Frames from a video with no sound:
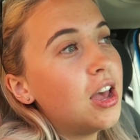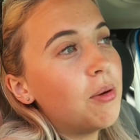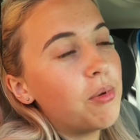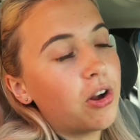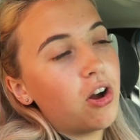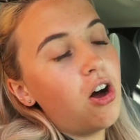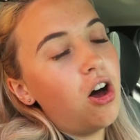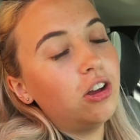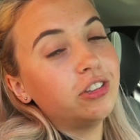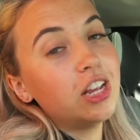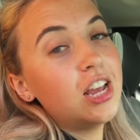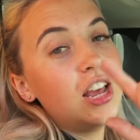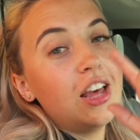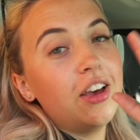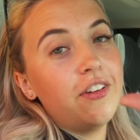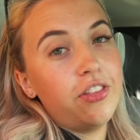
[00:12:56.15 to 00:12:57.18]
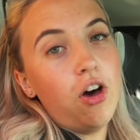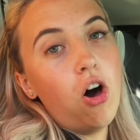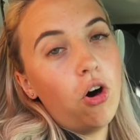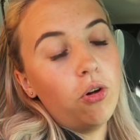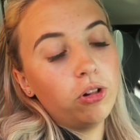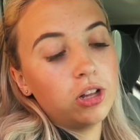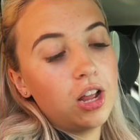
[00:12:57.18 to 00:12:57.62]
because of the
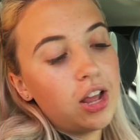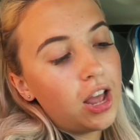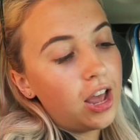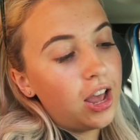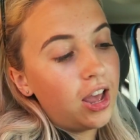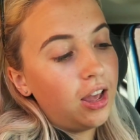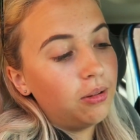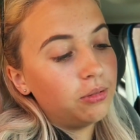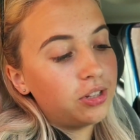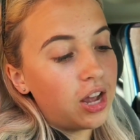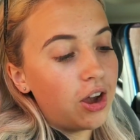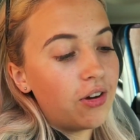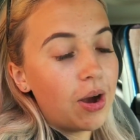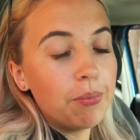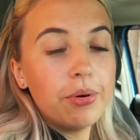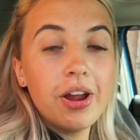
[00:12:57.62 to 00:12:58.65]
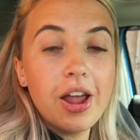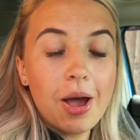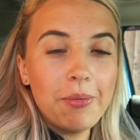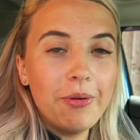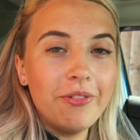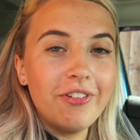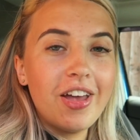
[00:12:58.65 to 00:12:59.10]
hole. So I'm pretty
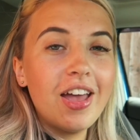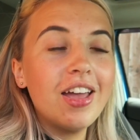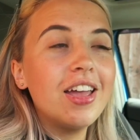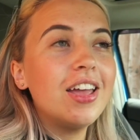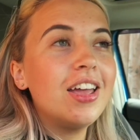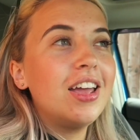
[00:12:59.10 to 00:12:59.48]
happy with it.